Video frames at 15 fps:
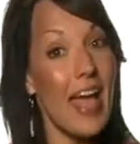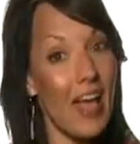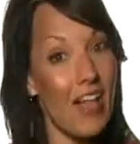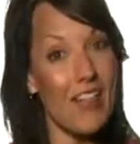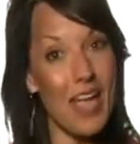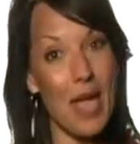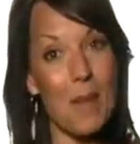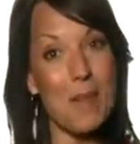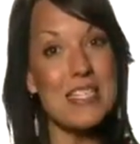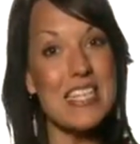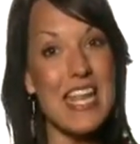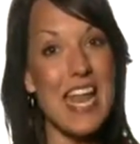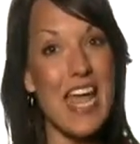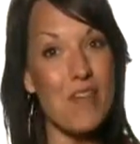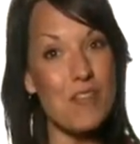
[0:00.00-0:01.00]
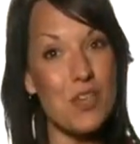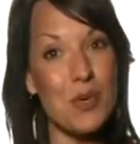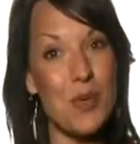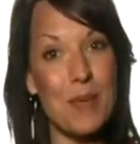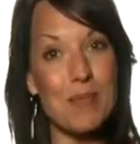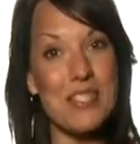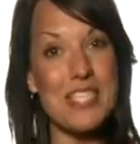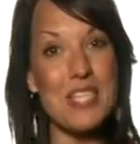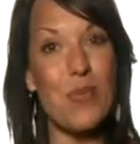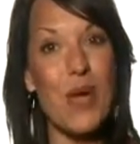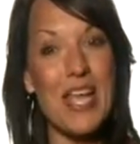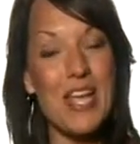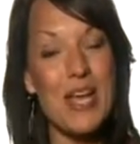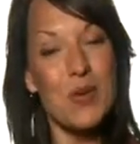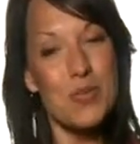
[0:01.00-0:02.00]
lhammond at
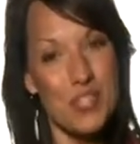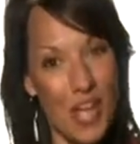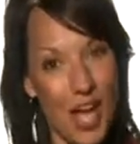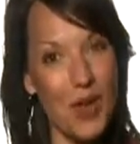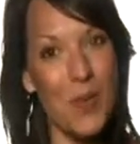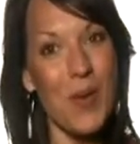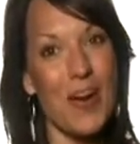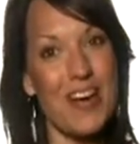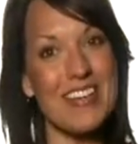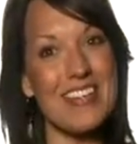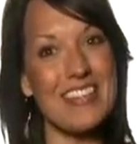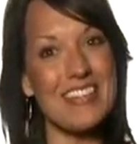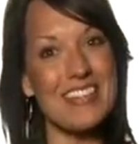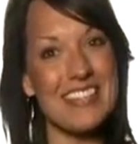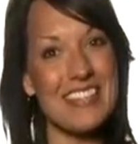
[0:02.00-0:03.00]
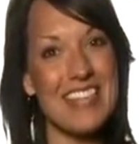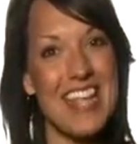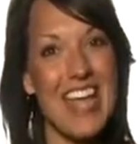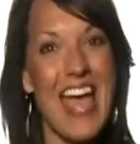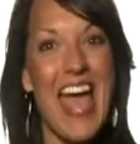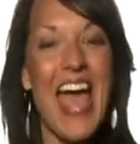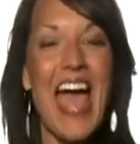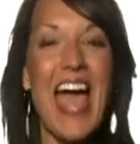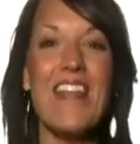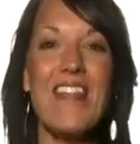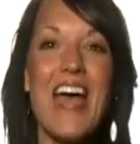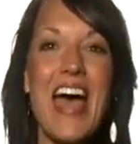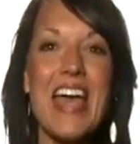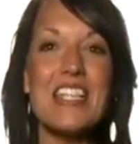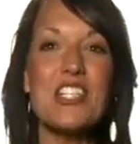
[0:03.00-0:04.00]
fumcwaco.org.
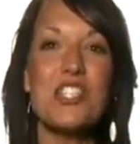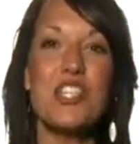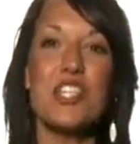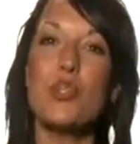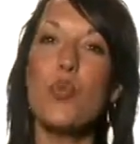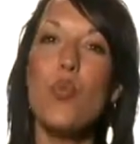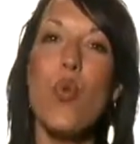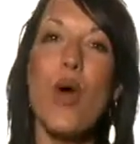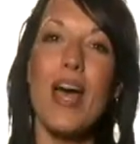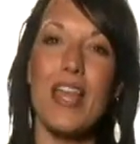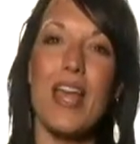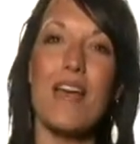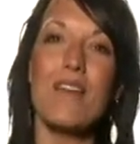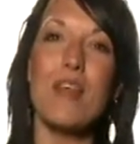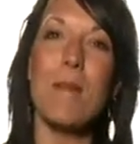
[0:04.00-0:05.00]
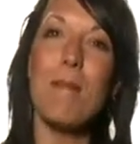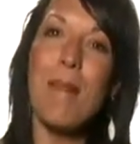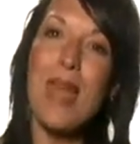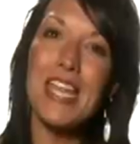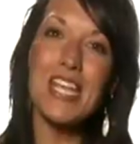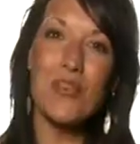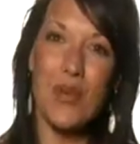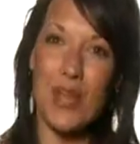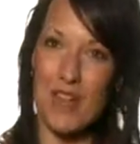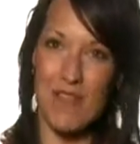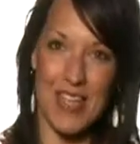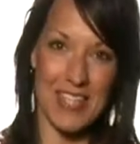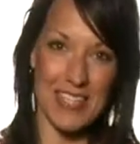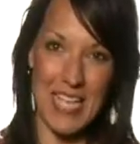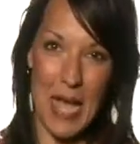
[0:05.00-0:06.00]
And that is just one of the many great
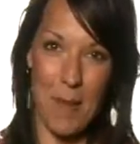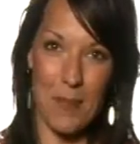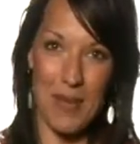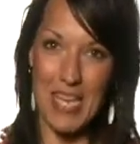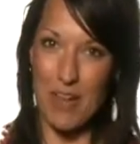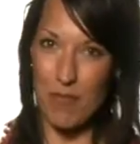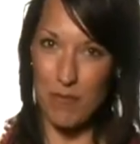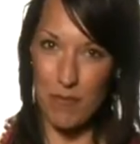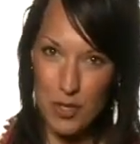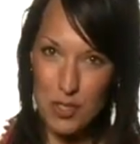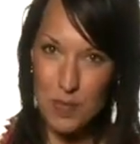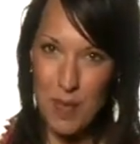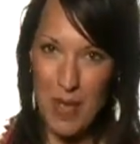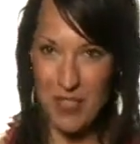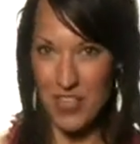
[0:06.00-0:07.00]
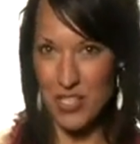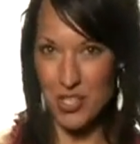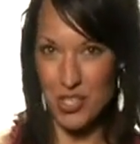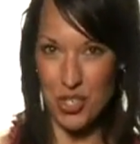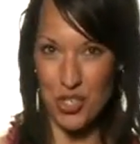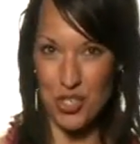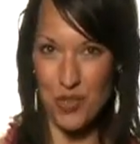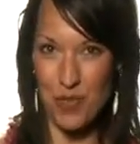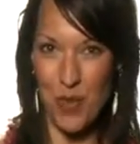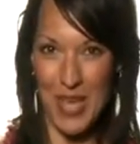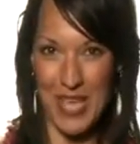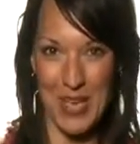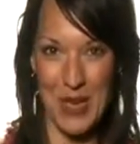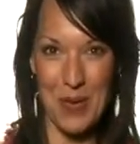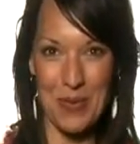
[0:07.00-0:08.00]
events happening at First Methodist Church of
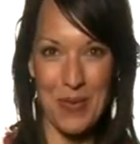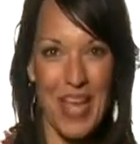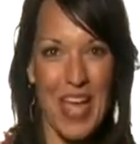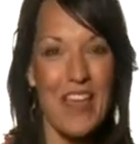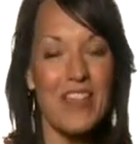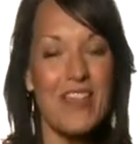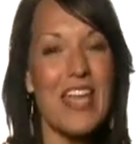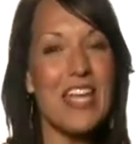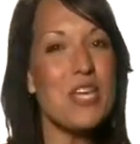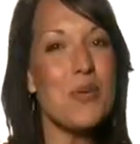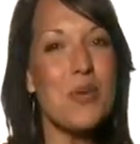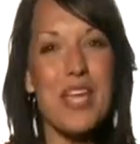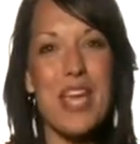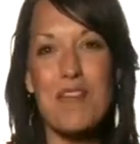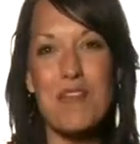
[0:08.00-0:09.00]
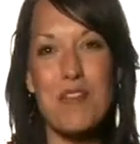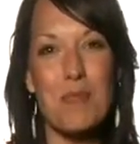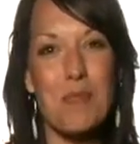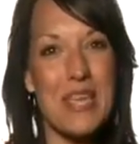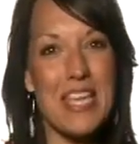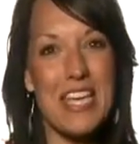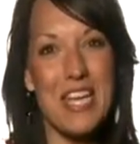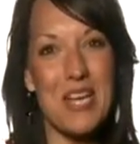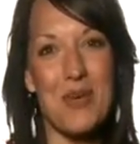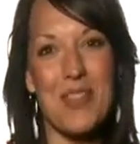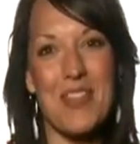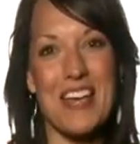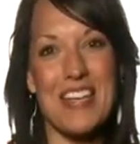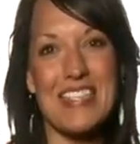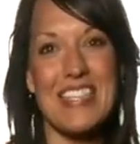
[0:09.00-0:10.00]
Waco. Thank you again for being here
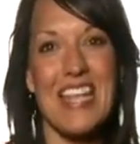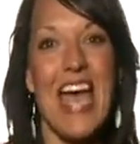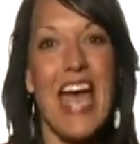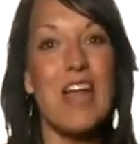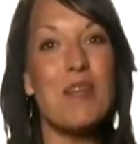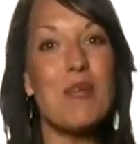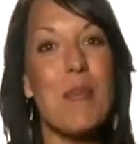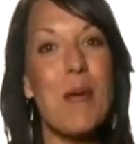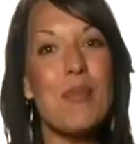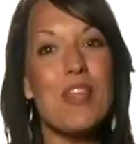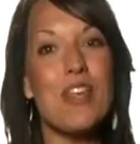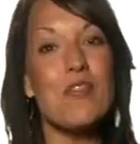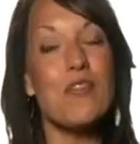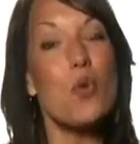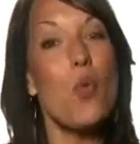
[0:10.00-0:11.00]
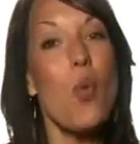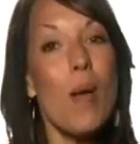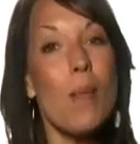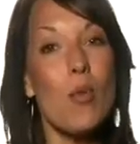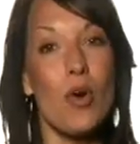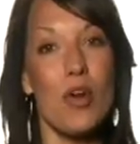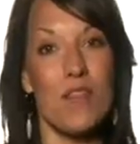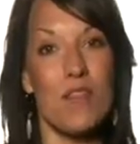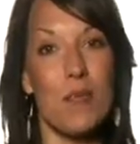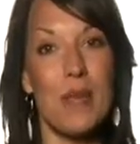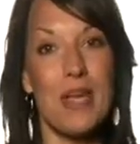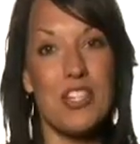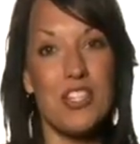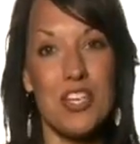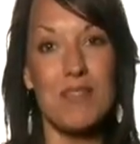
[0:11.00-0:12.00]
with us. And remember that if you want more
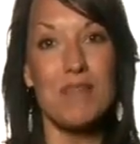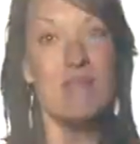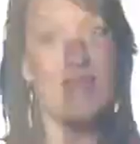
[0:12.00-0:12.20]
information,